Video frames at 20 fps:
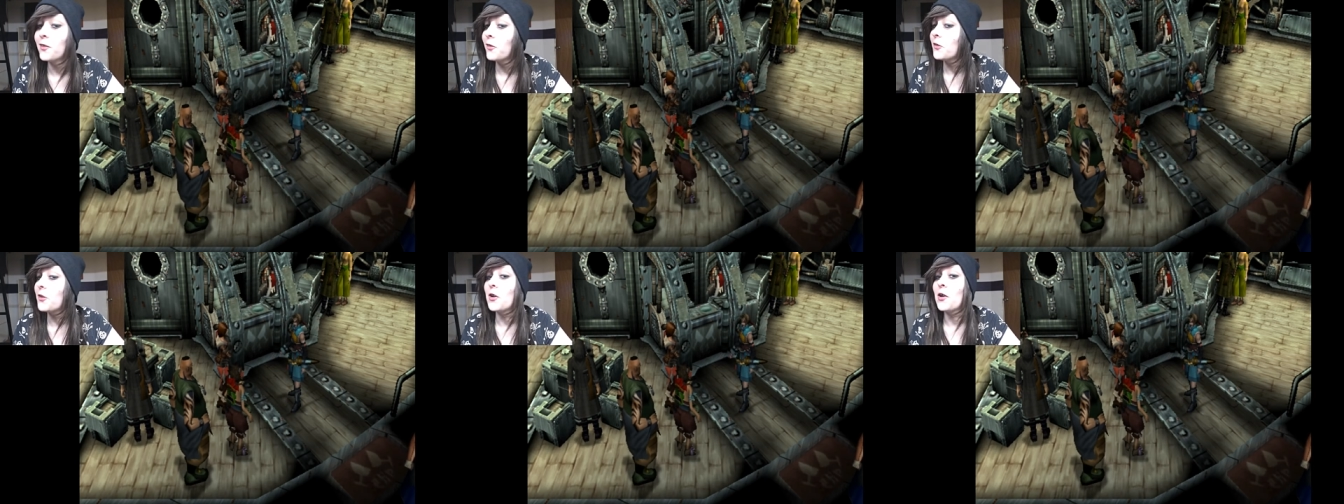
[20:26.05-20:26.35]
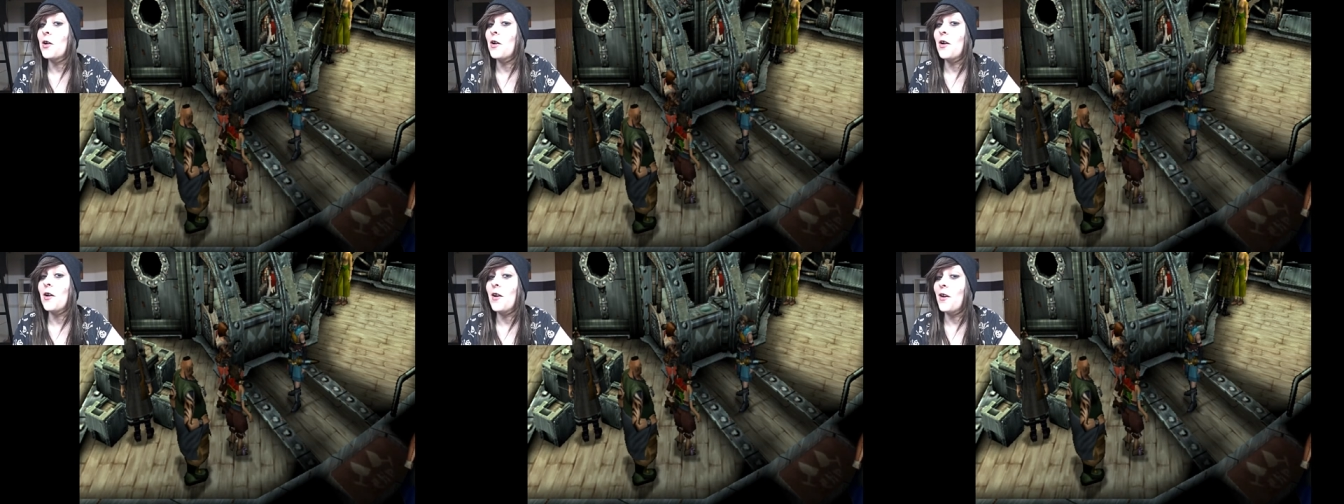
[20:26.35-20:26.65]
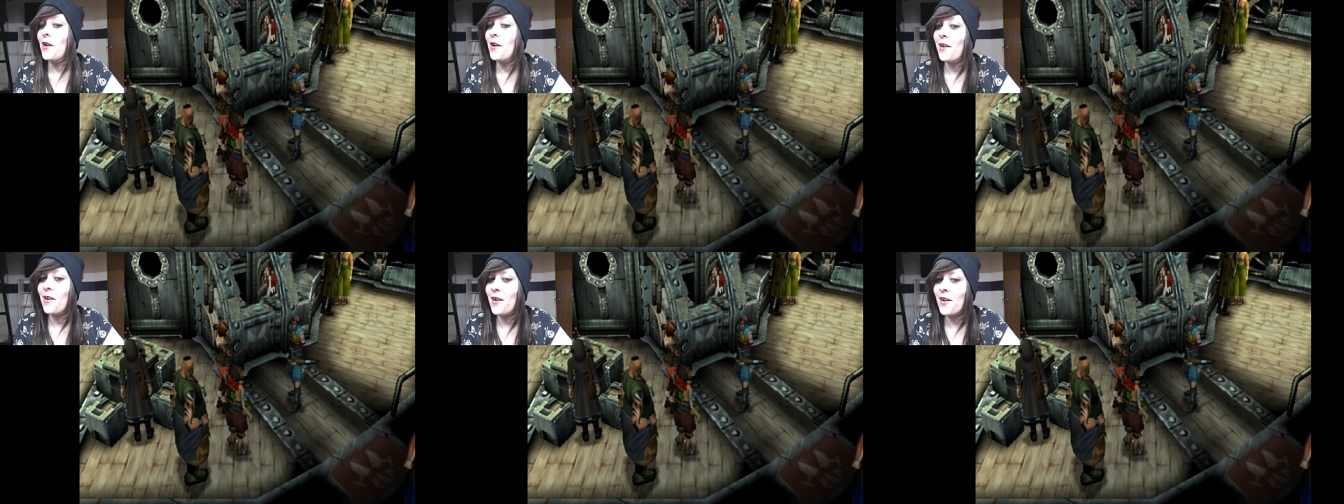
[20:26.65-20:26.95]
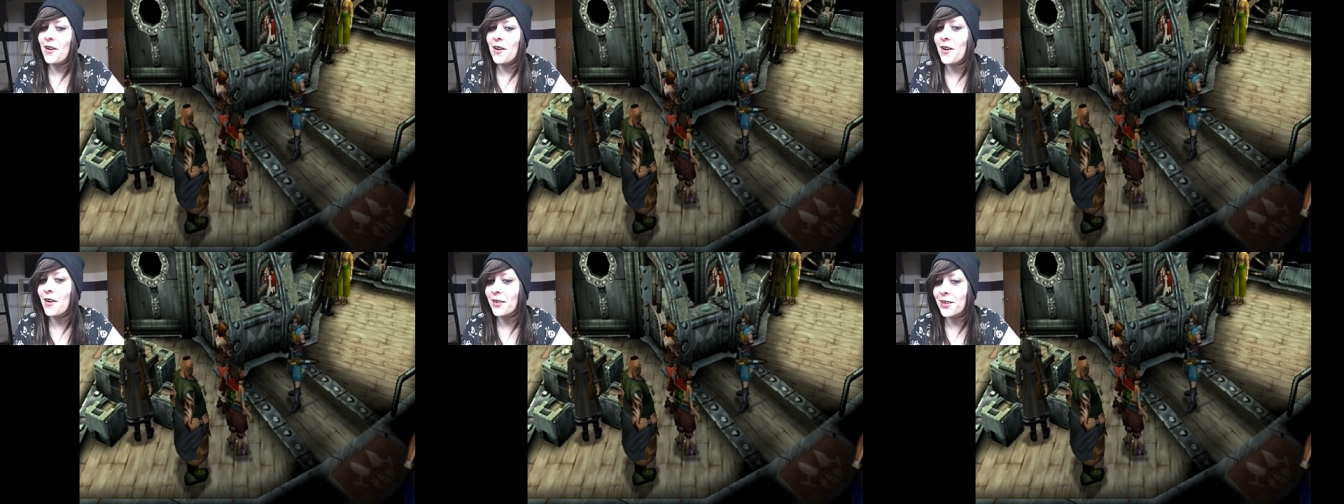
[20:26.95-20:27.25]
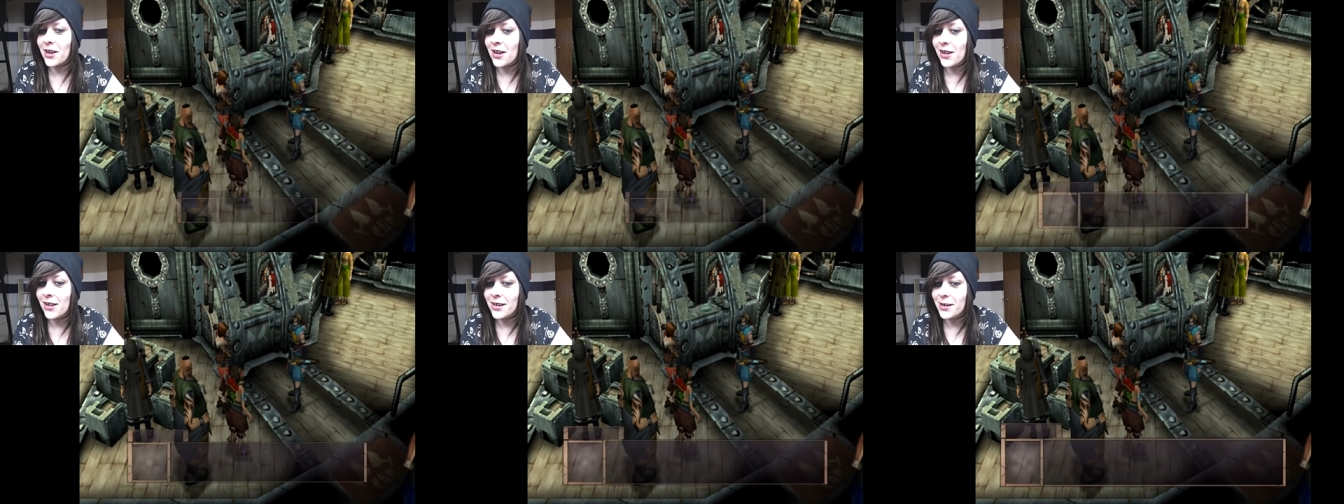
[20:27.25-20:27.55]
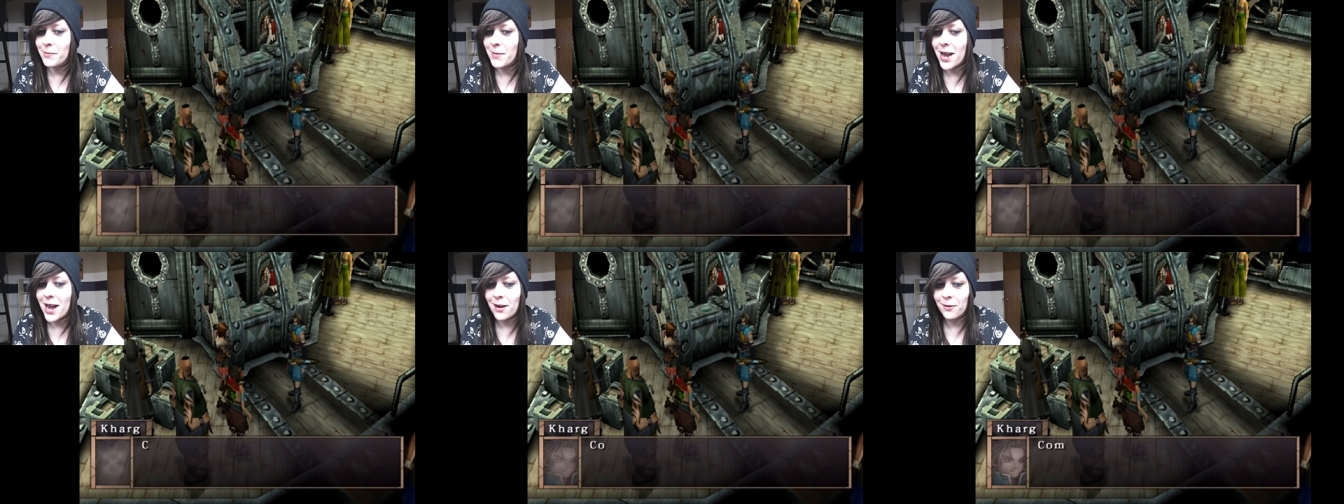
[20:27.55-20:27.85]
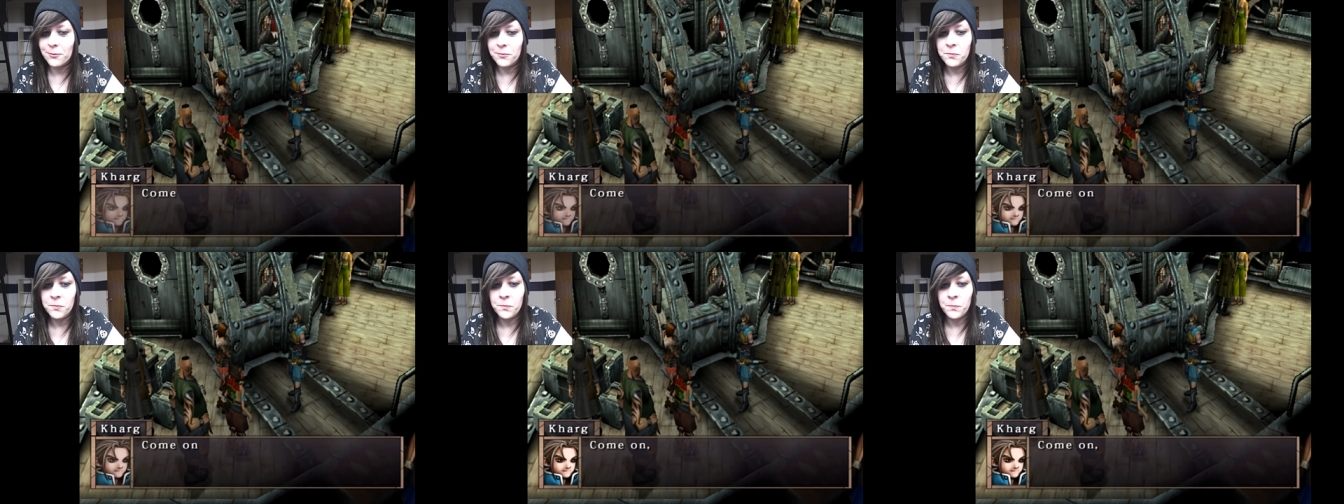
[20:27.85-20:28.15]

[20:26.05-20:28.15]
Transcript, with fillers: Oh, calling him out.